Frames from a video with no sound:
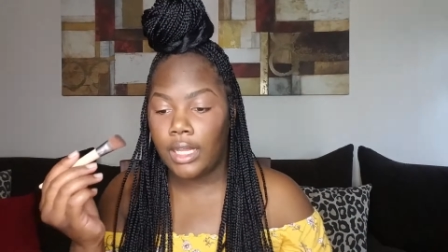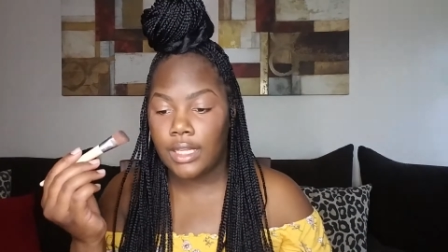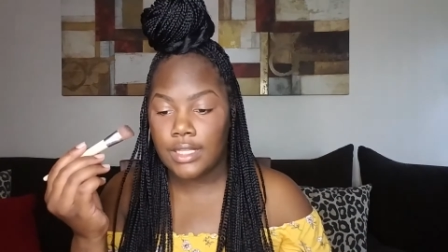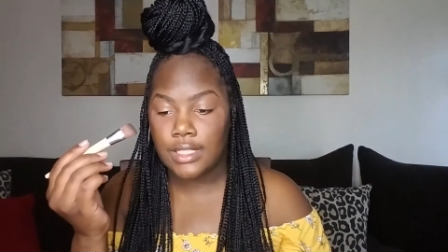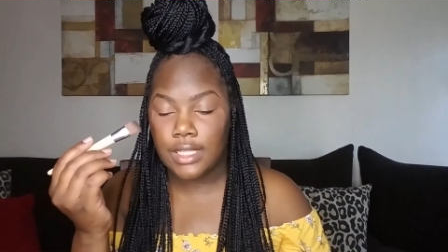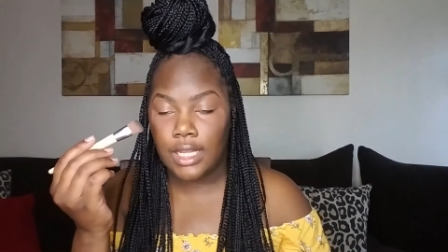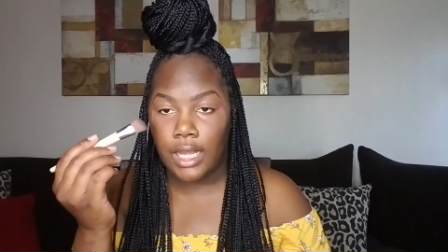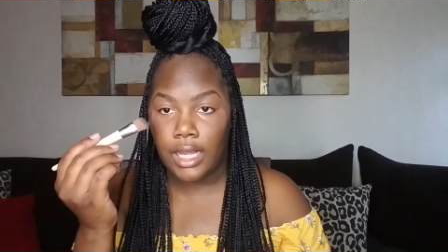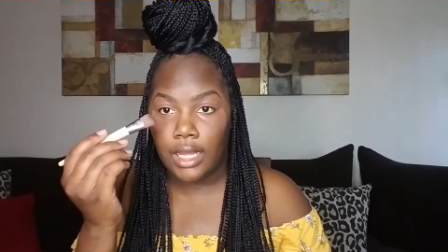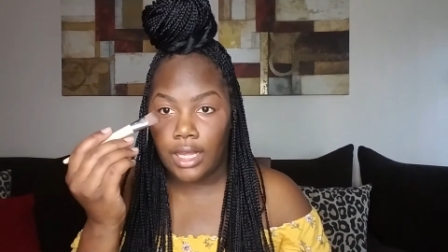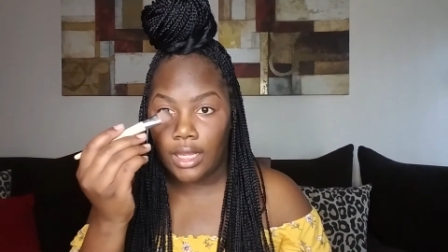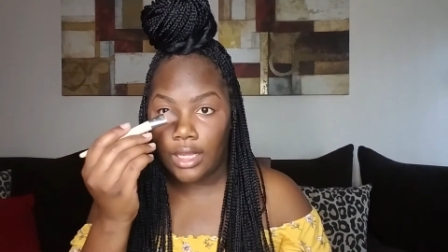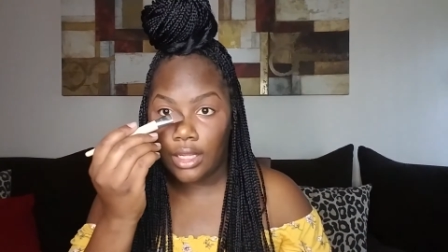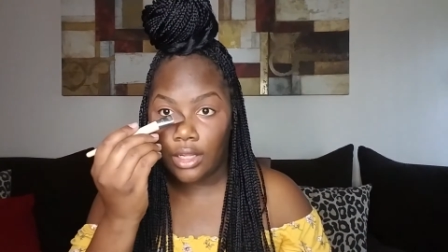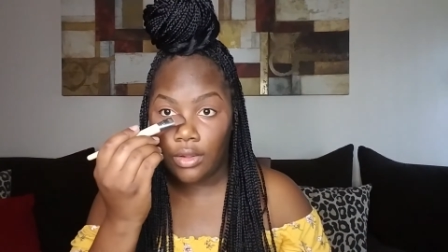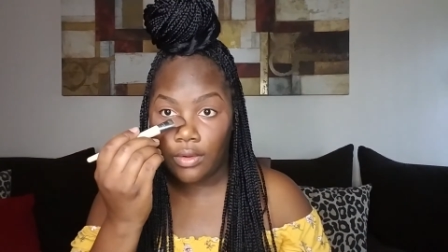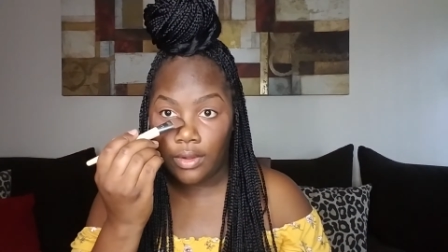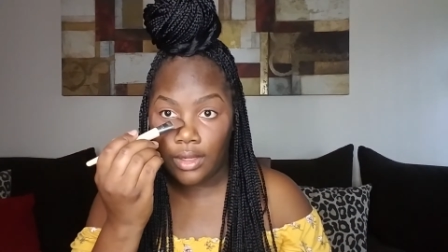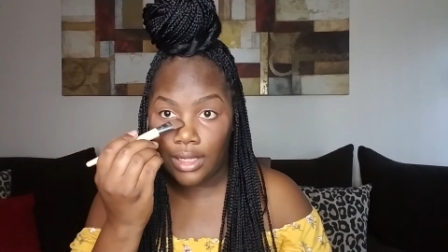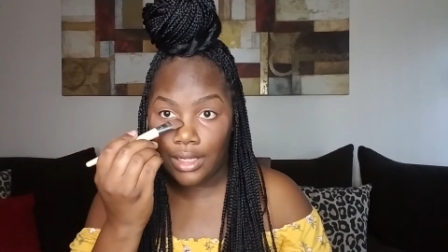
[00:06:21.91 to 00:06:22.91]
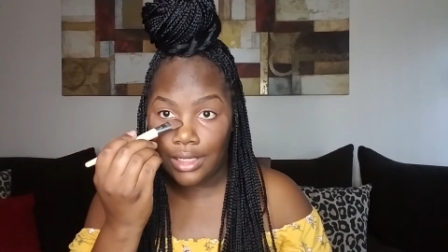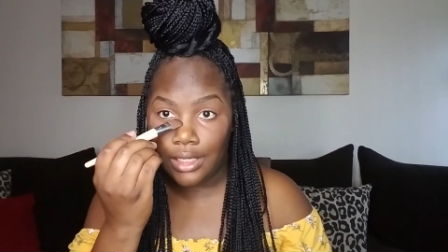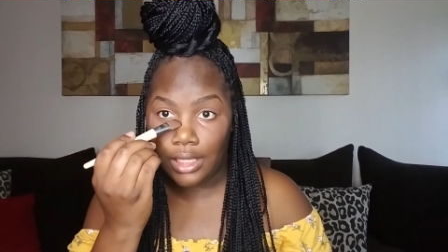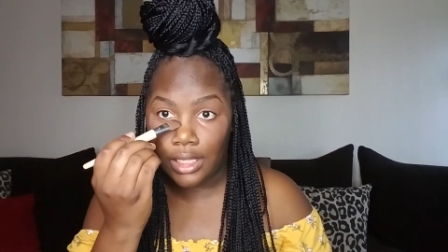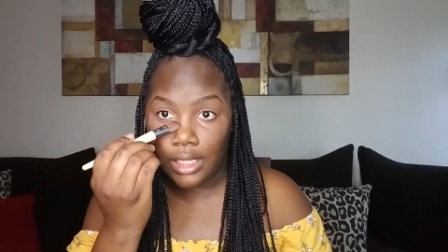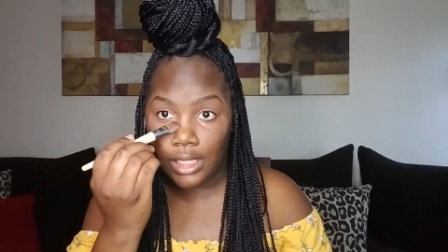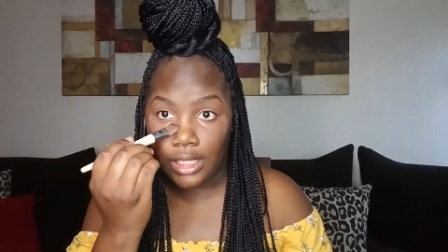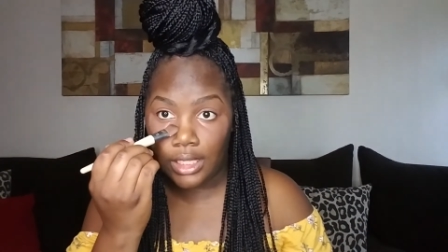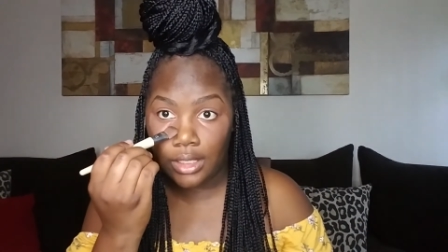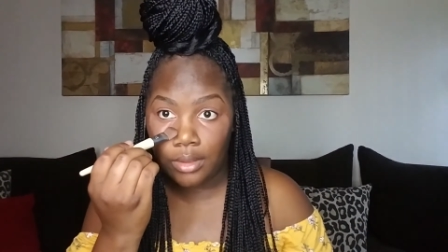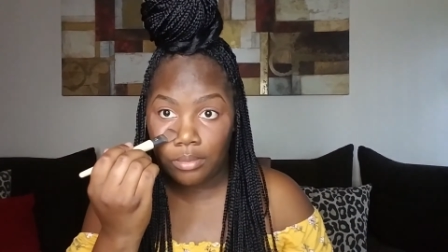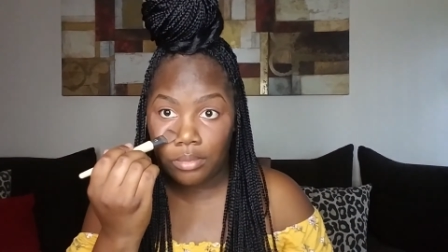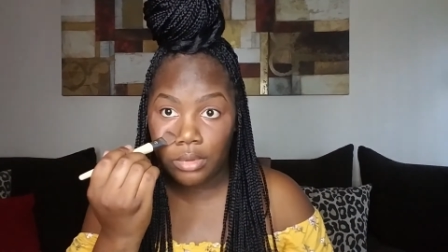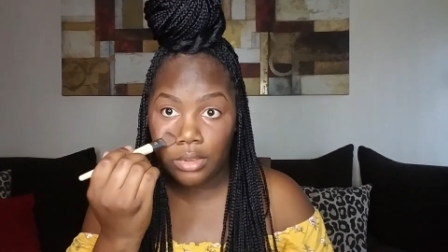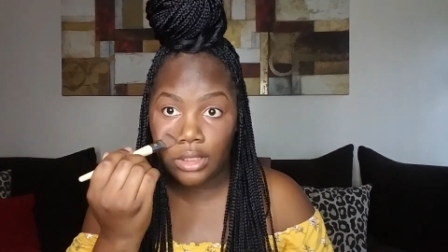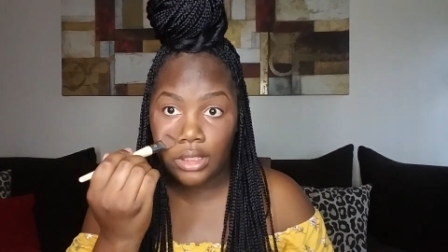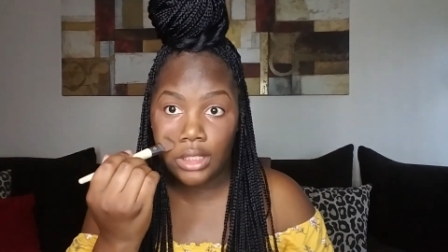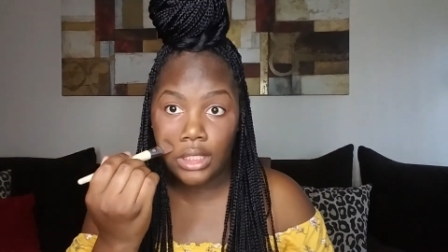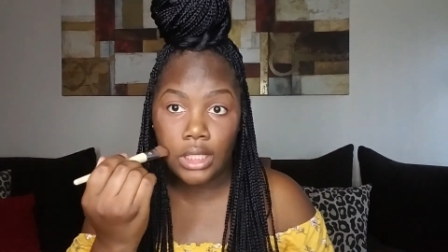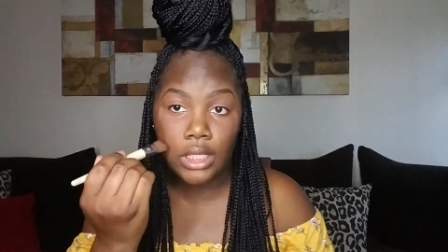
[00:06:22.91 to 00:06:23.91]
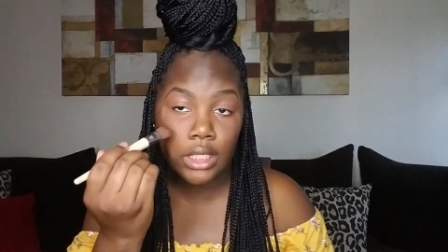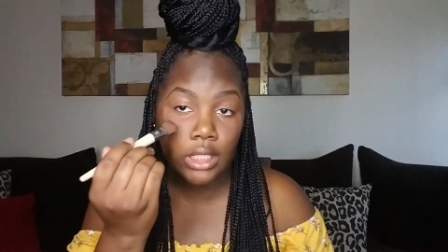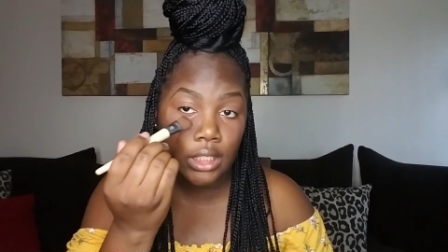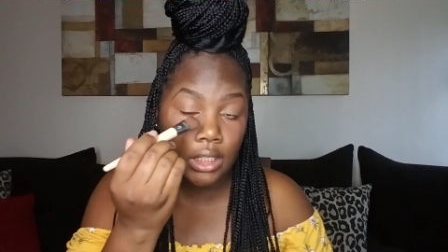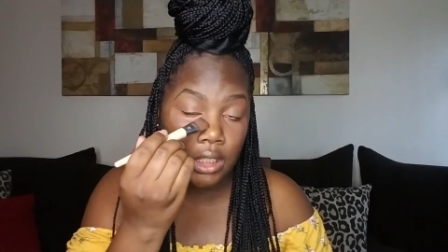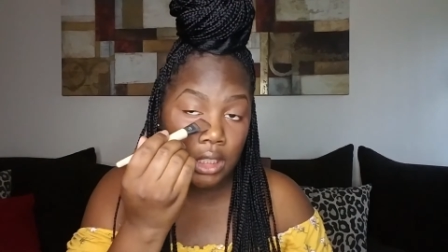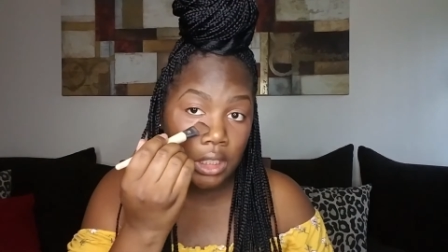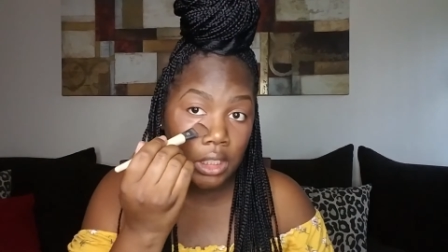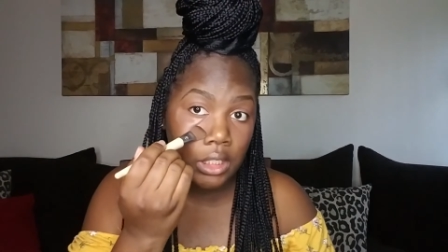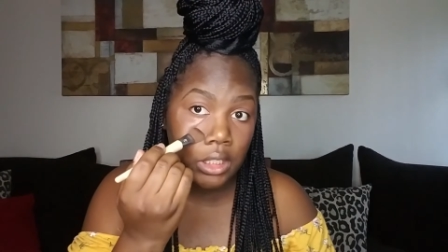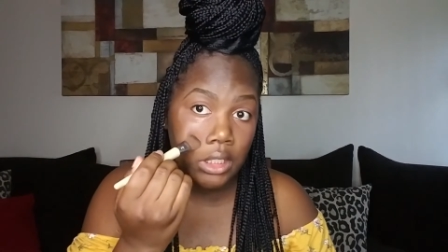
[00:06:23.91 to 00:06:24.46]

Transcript: is I go ahead and blend